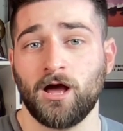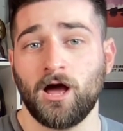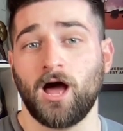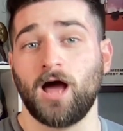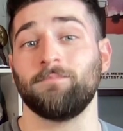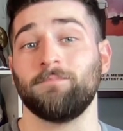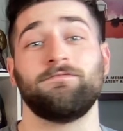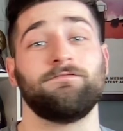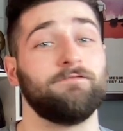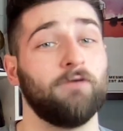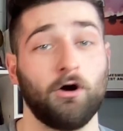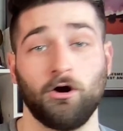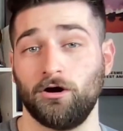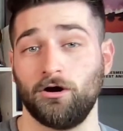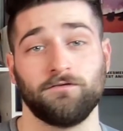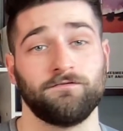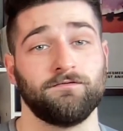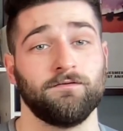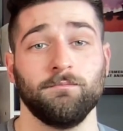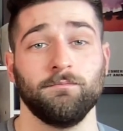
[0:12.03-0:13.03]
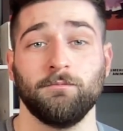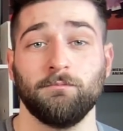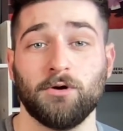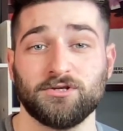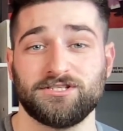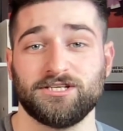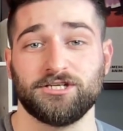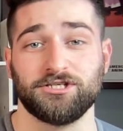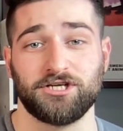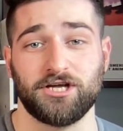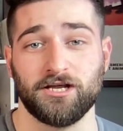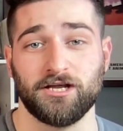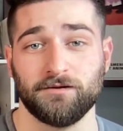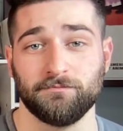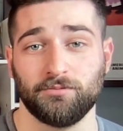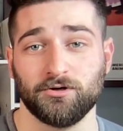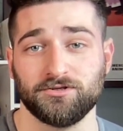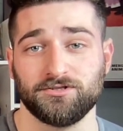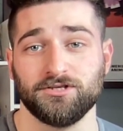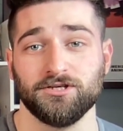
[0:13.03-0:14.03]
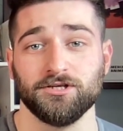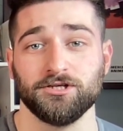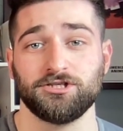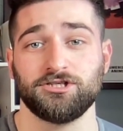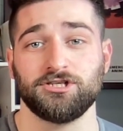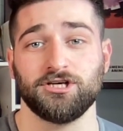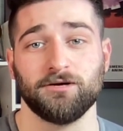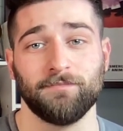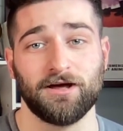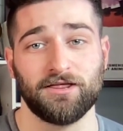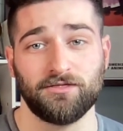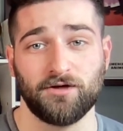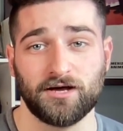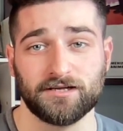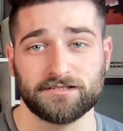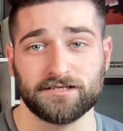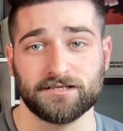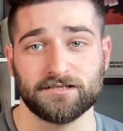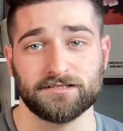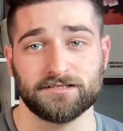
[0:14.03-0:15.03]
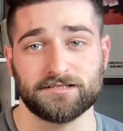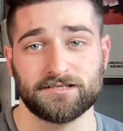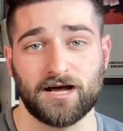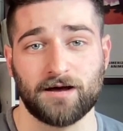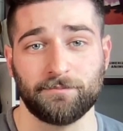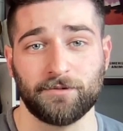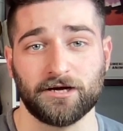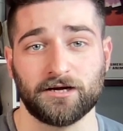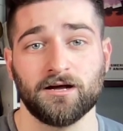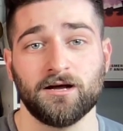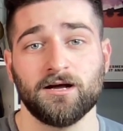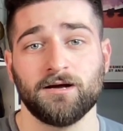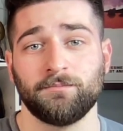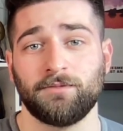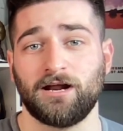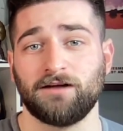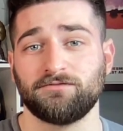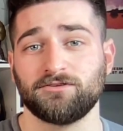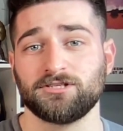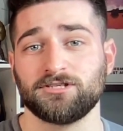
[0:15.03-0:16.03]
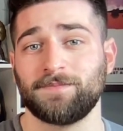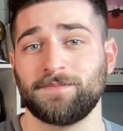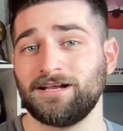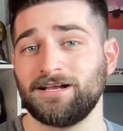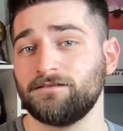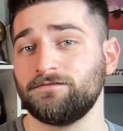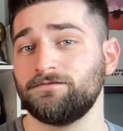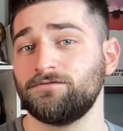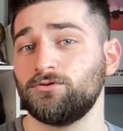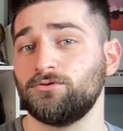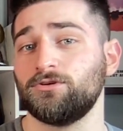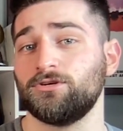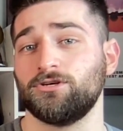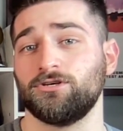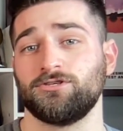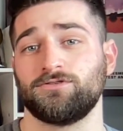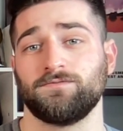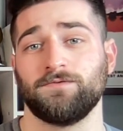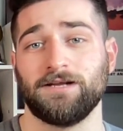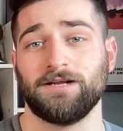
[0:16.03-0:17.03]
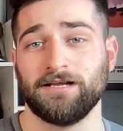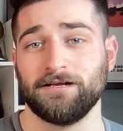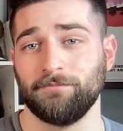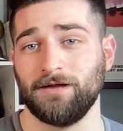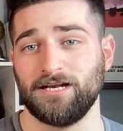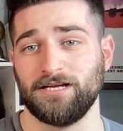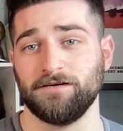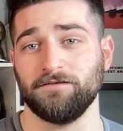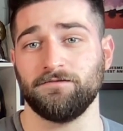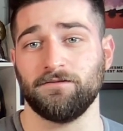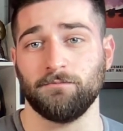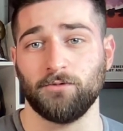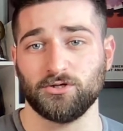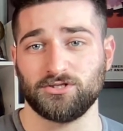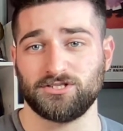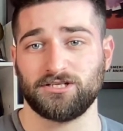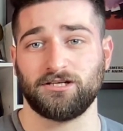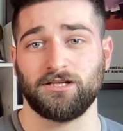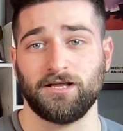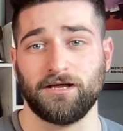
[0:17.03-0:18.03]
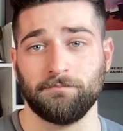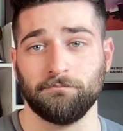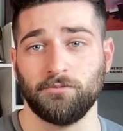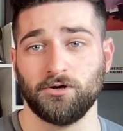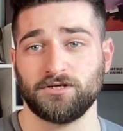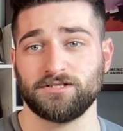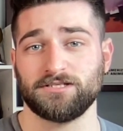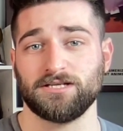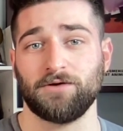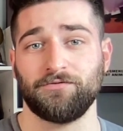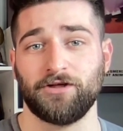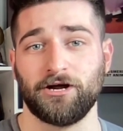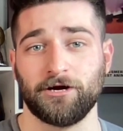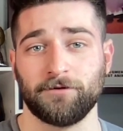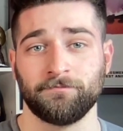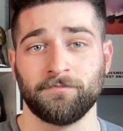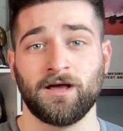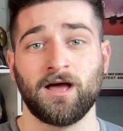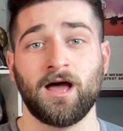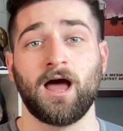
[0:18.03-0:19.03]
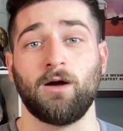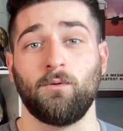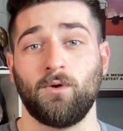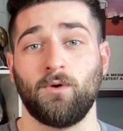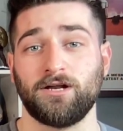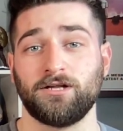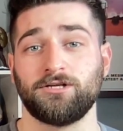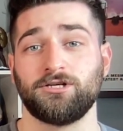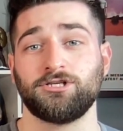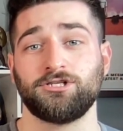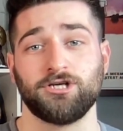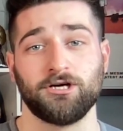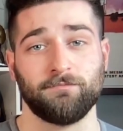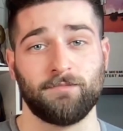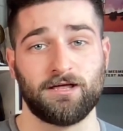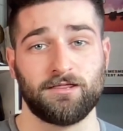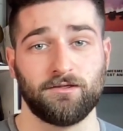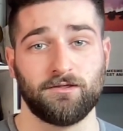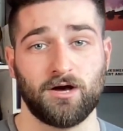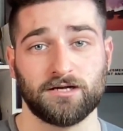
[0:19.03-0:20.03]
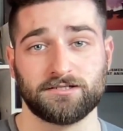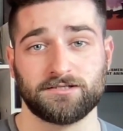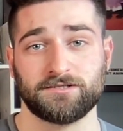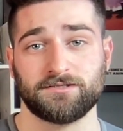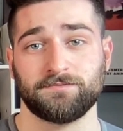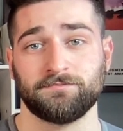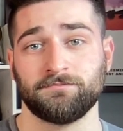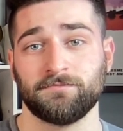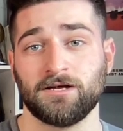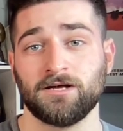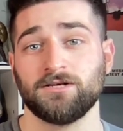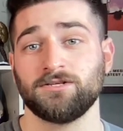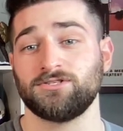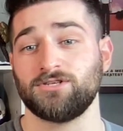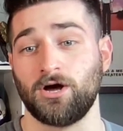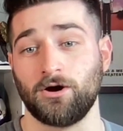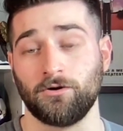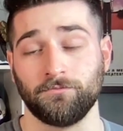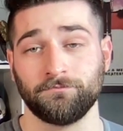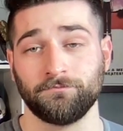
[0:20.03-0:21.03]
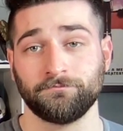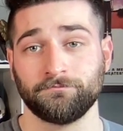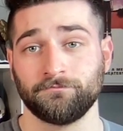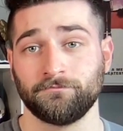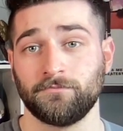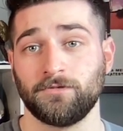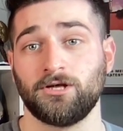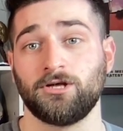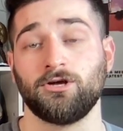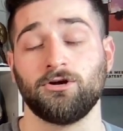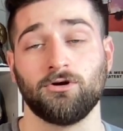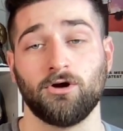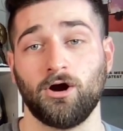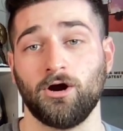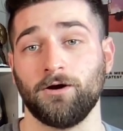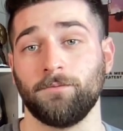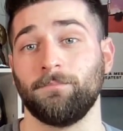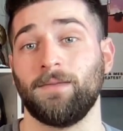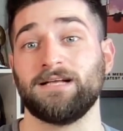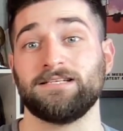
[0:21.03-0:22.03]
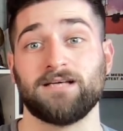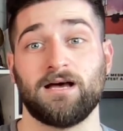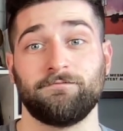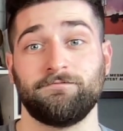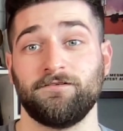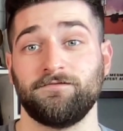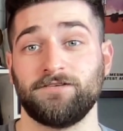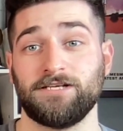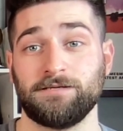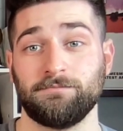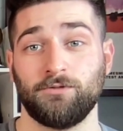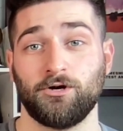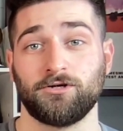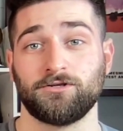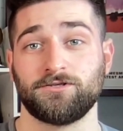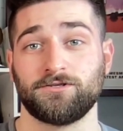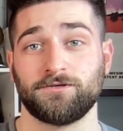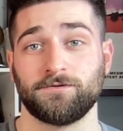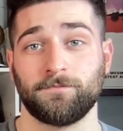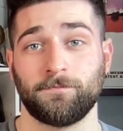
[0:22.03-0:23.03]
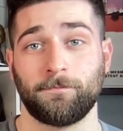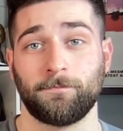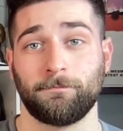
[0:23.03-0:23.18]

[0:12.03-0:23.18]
I'm far from the most educated person to share my thoughts on this topic, but after spending a few years reading many of the most acclaimed books out there, I wanted to share my thoughts. So, here are my top 15 books.